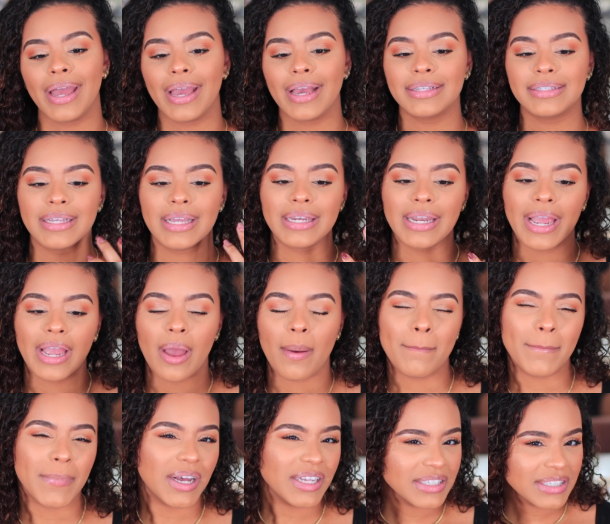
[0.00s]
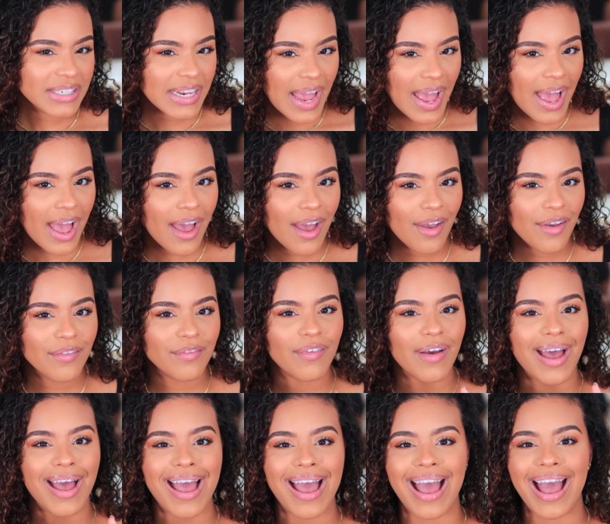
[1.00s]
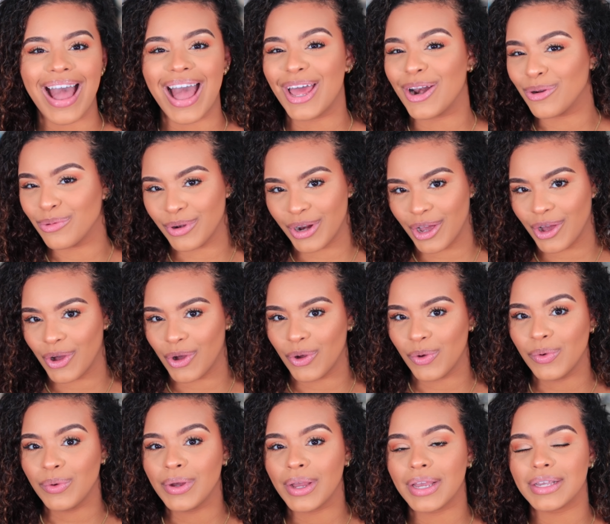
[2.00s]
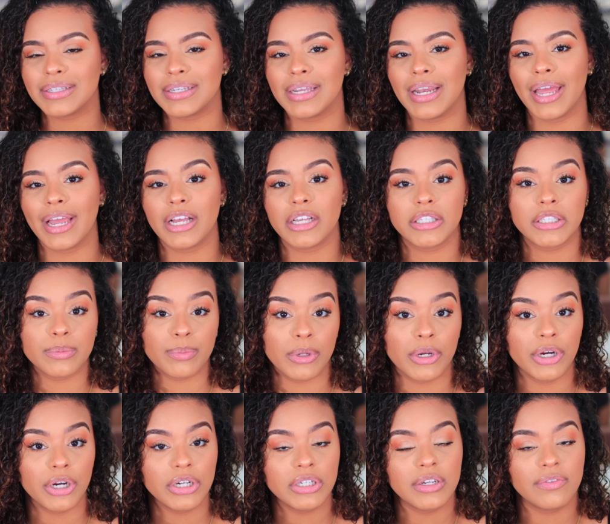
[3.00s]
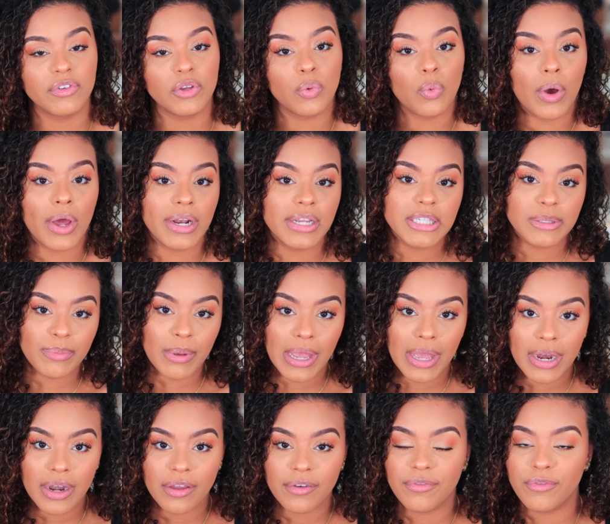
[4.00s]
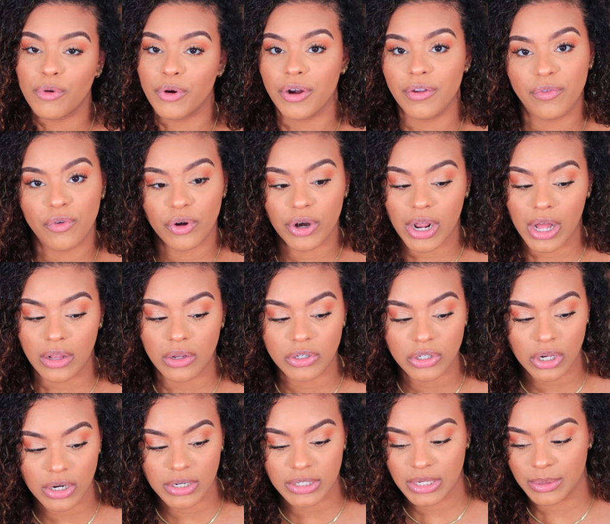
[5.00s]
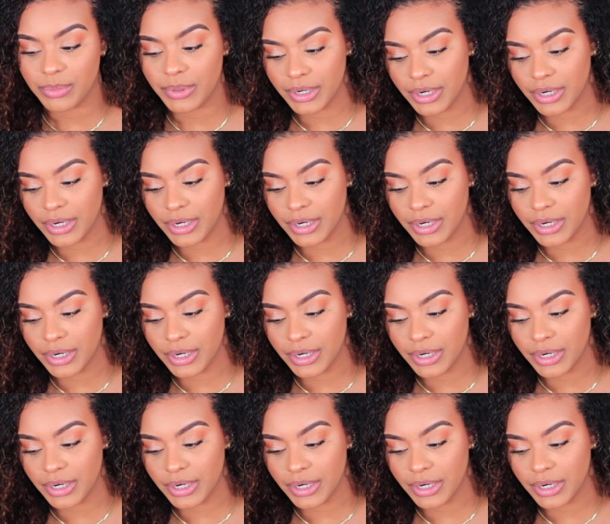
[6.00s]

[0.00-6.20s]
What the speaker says: Is it like a must-have? I don't know. Is it like a splurge if you want to spend $44 on a deep